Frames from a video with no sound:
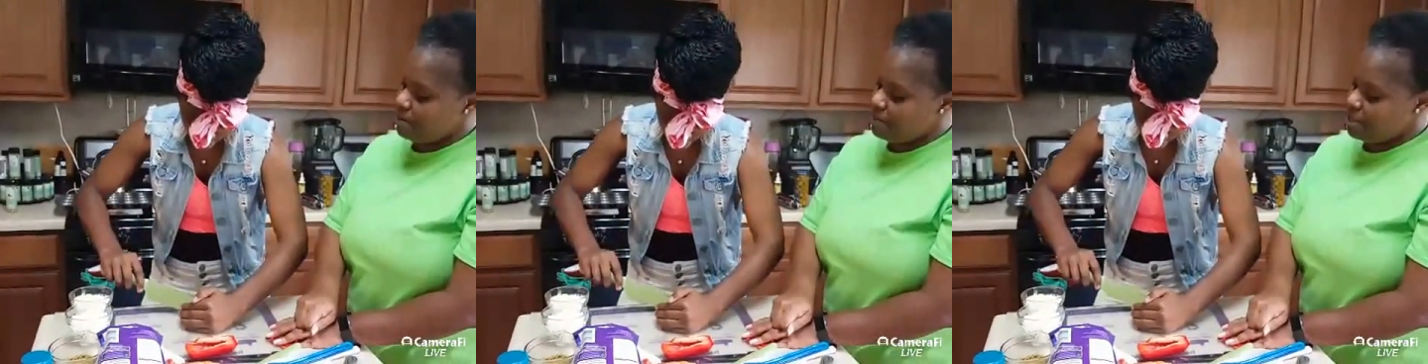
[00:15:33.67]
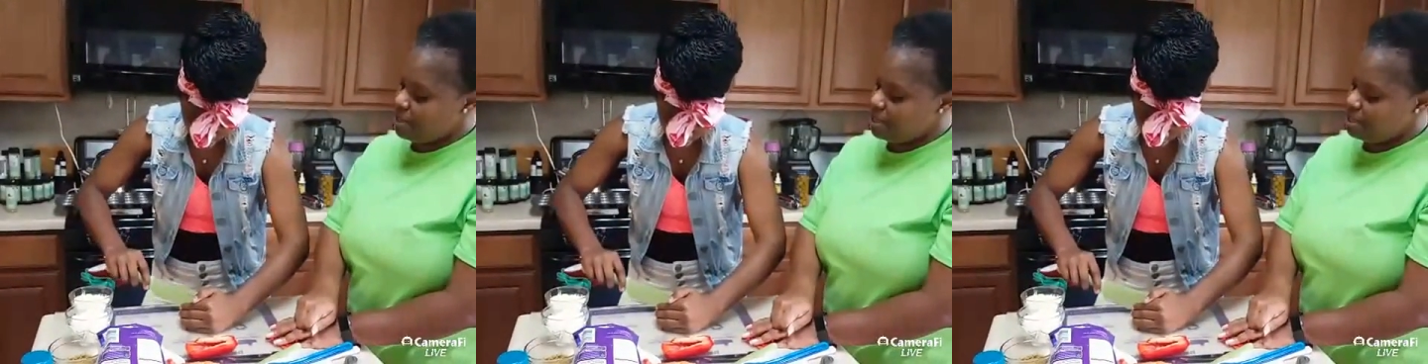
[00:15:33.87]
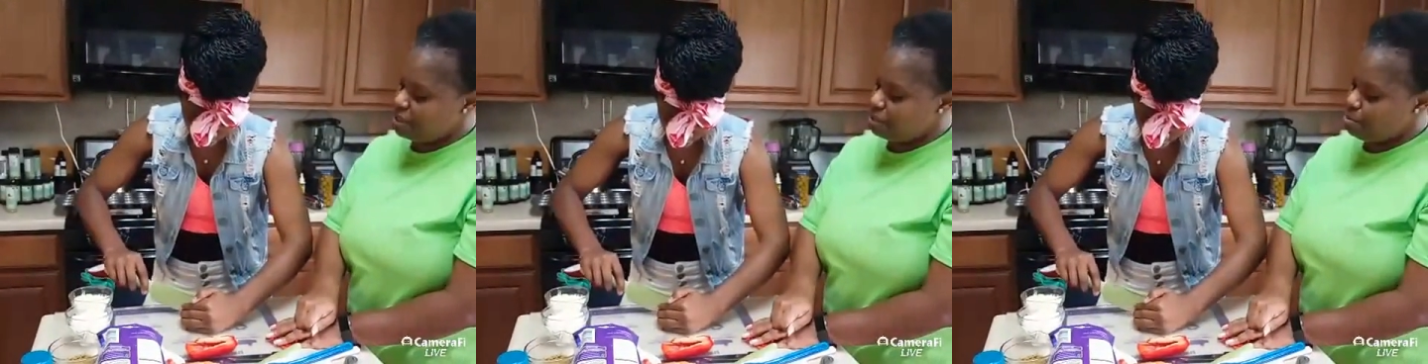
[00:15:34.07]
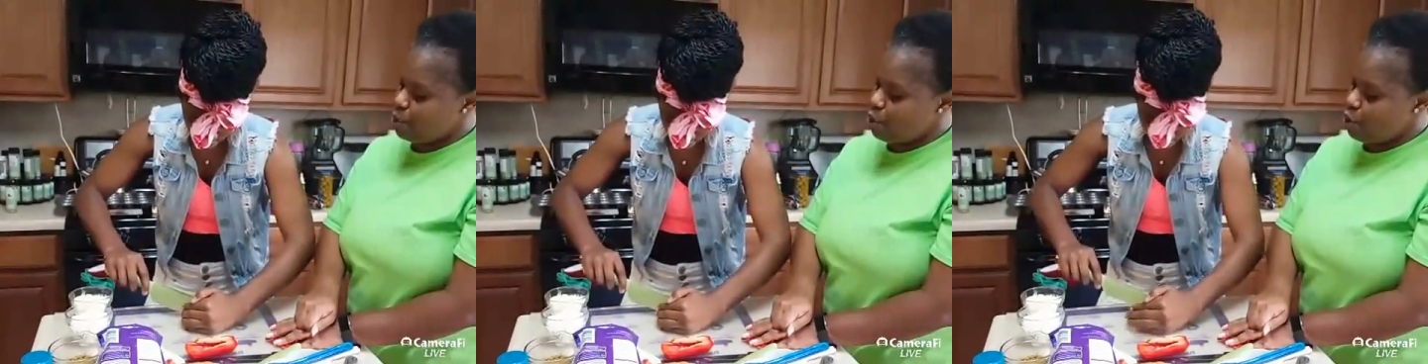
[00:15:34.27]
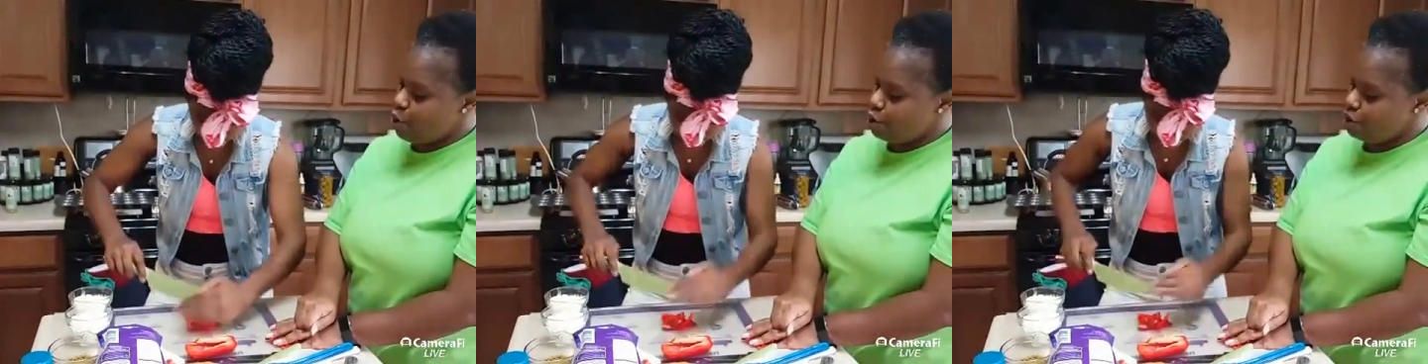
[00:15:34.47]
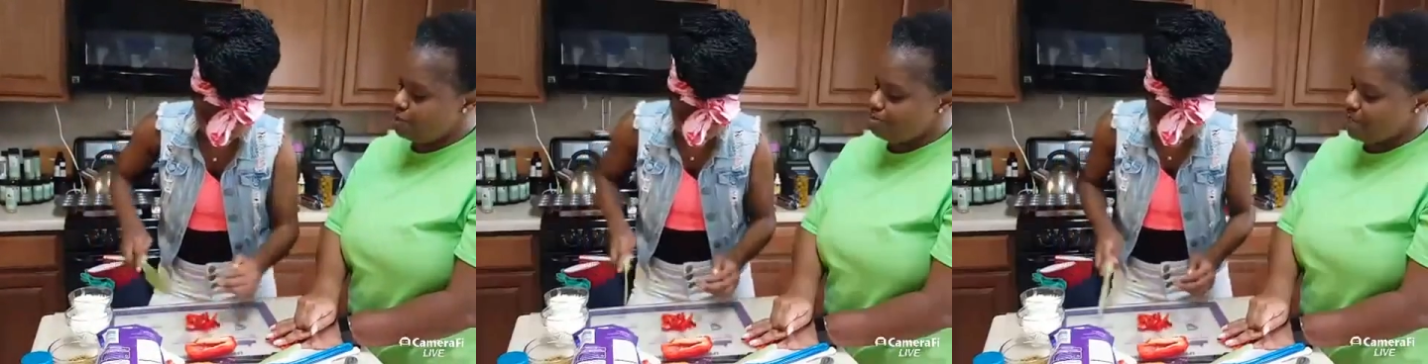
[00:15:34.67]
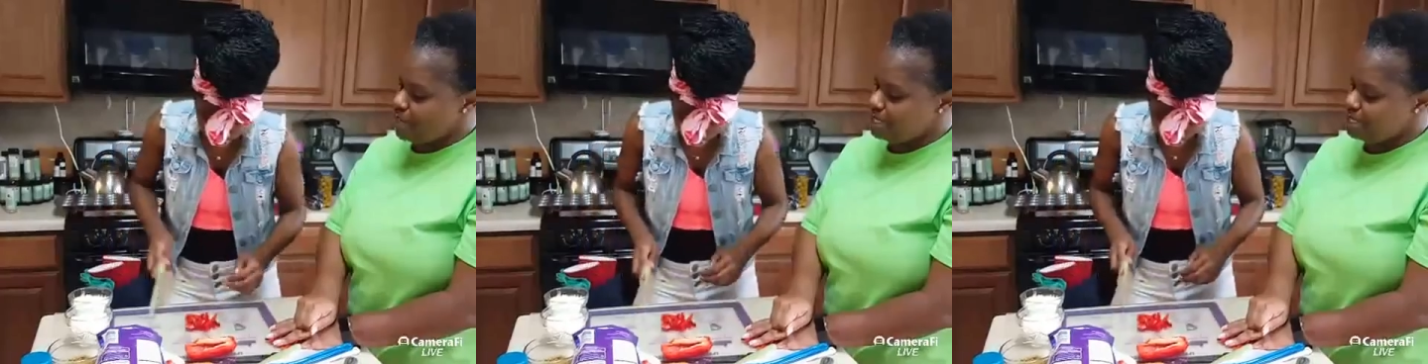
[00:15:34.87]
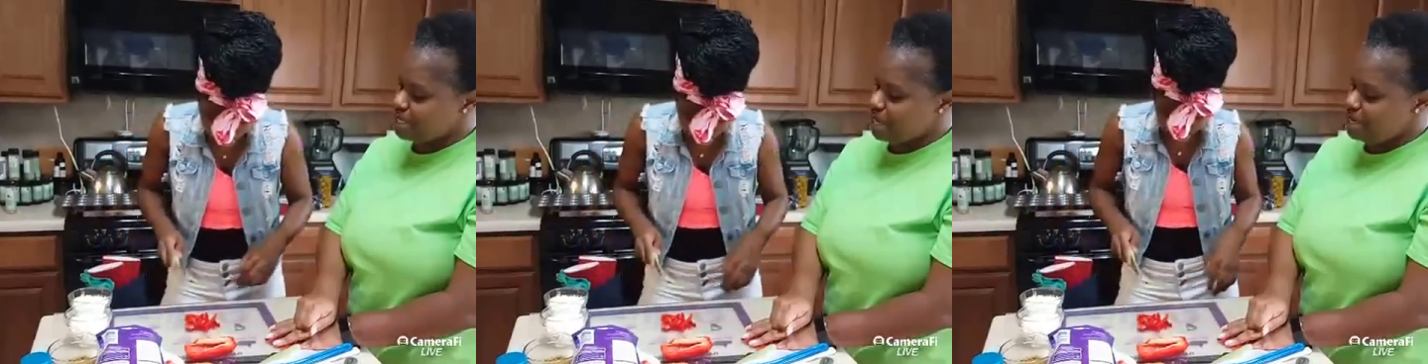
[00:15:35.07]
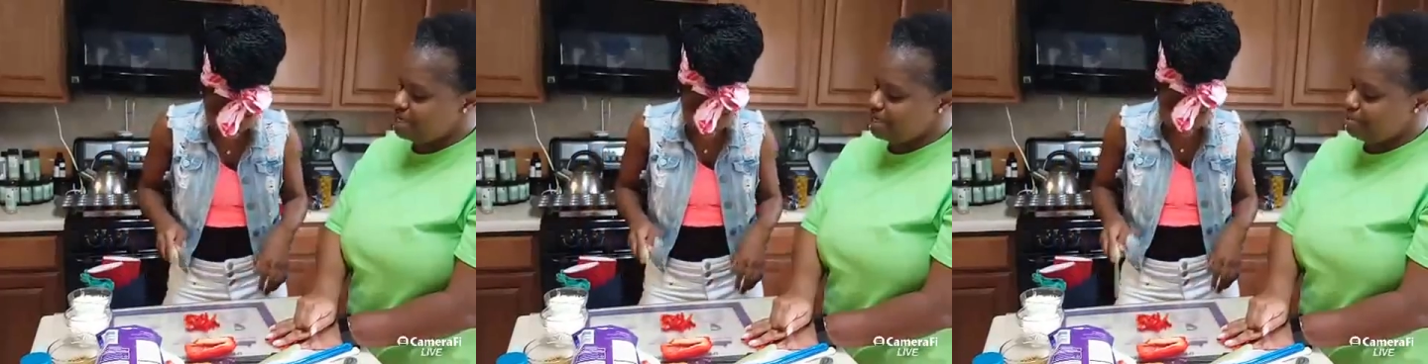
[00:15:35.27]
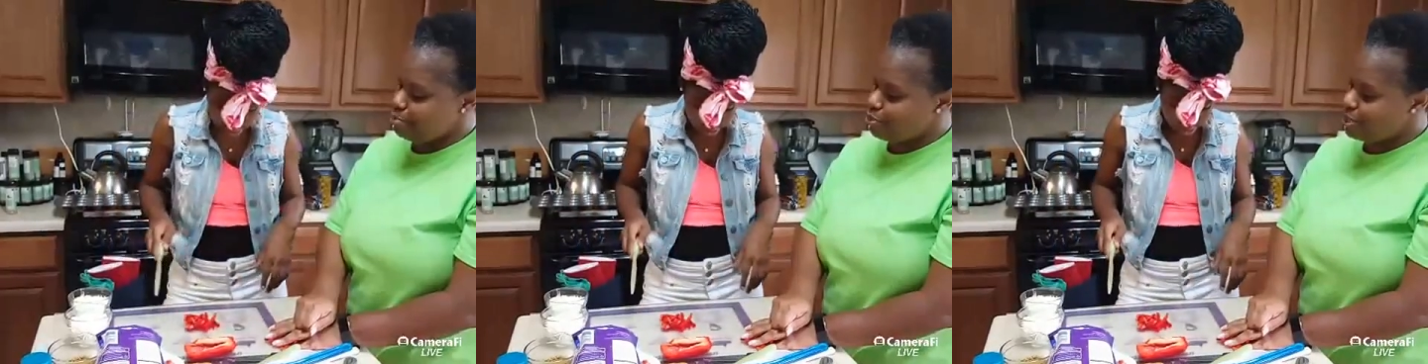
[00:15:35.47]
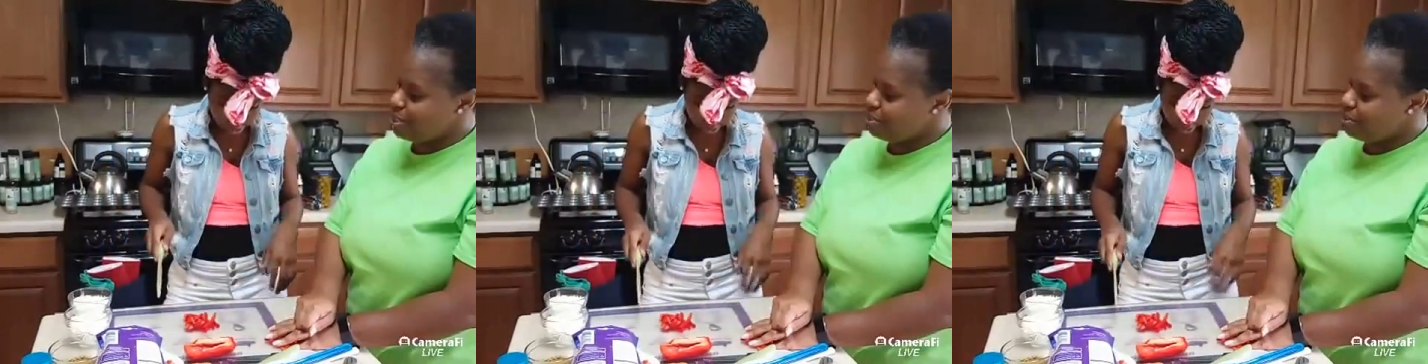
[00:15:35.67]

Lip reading: everything small and bite sized and pretty